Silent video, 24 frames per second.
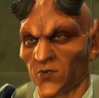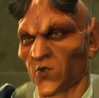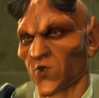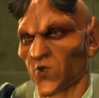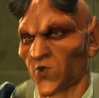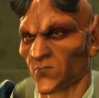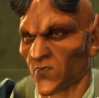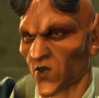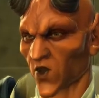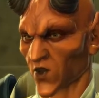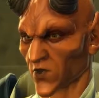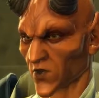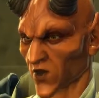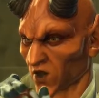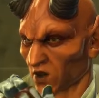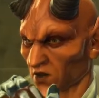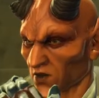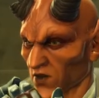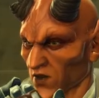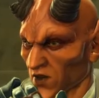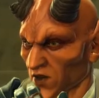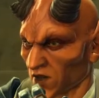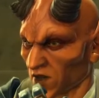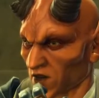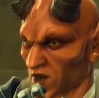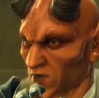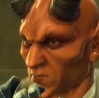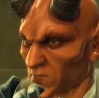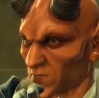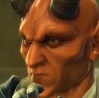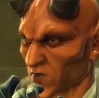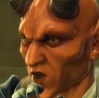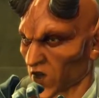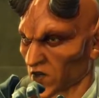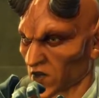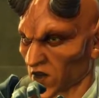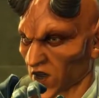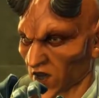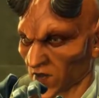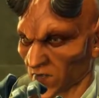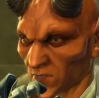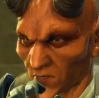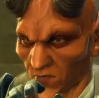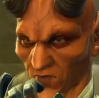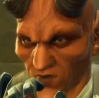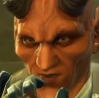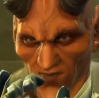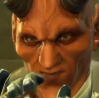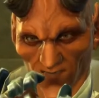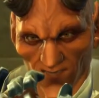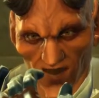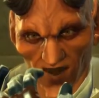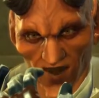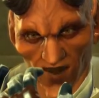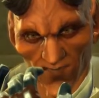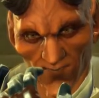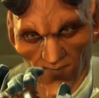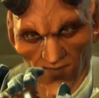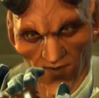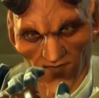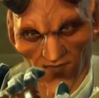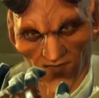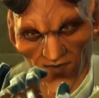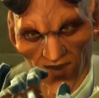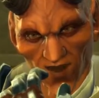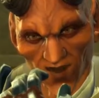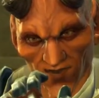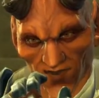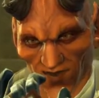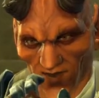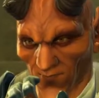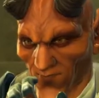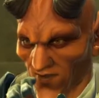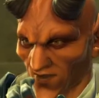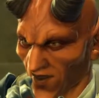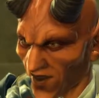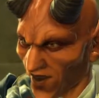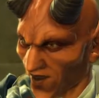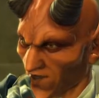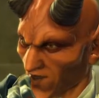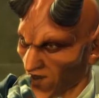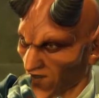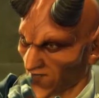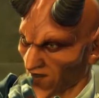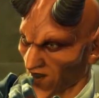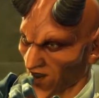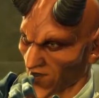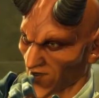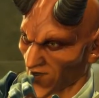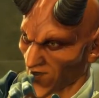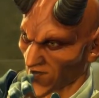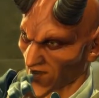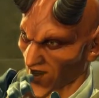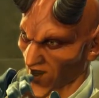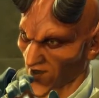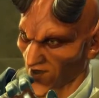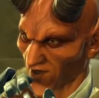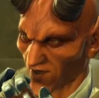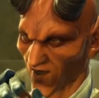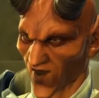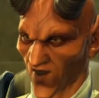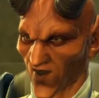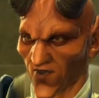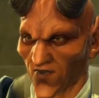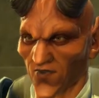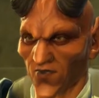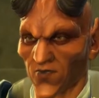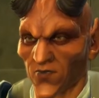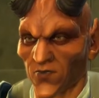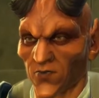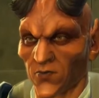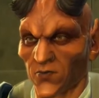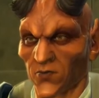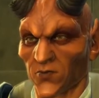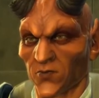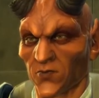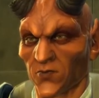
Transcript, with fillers: You're more an in-the-moment type. Sometimes you've got to see the potential farther down the road.